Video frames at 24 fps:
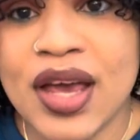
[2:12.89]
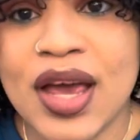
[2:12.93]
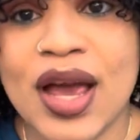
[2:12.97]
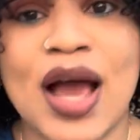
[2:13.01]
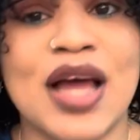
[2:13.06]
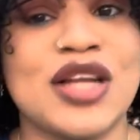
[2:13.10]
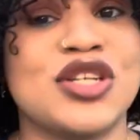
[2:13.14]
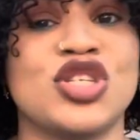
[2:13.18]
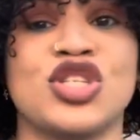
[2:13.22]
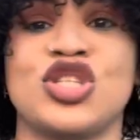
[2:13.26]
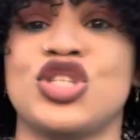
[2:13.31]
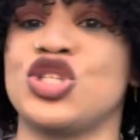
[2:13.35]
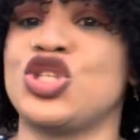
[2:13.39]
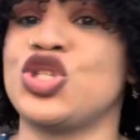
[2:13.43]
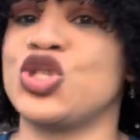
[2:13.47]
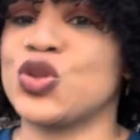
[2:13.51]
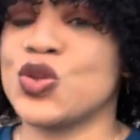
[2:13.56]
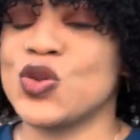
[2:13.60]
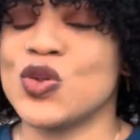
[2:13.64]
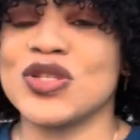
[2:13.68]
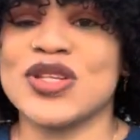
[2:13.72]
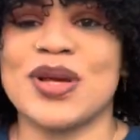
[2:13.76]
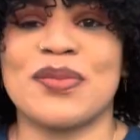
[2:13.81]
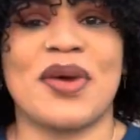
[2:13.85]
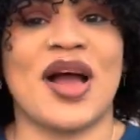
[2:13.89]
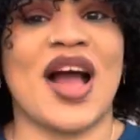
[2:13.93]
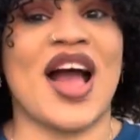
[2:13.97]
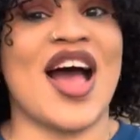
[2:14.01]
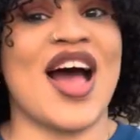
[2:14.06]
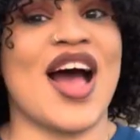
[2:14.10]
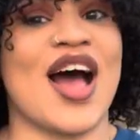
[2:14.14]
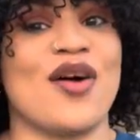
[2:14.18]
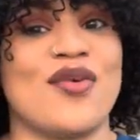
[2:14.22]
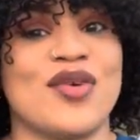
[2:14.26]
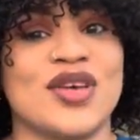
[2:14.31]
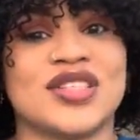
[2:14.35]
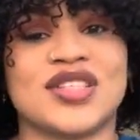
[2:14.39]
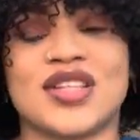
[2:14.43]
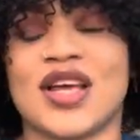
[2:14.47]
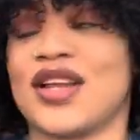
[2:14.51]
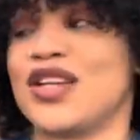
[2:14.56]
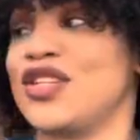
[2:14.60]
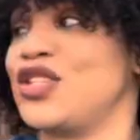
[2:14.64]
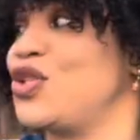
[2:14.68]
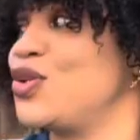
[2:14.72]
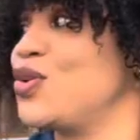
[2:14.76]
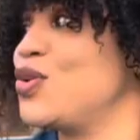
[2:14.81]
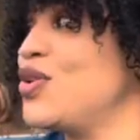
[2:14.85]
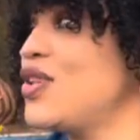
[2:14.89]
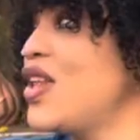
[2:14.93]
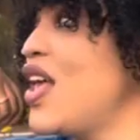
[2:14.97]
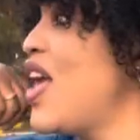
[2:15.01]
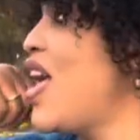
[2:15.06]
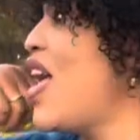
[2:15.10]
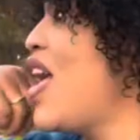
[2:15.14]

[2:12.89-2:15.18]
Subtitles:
I just the truth. I'm gonna always start the truth.